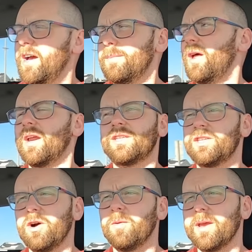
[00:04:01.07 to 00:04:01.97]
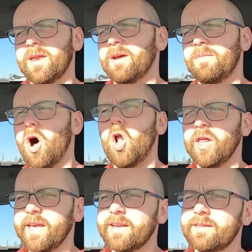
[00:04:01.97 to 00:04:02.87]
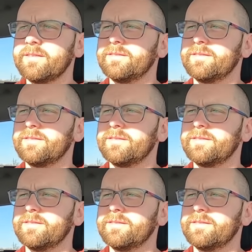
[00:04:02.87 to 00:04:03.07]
I'm not actually towing it, I'm hauling it.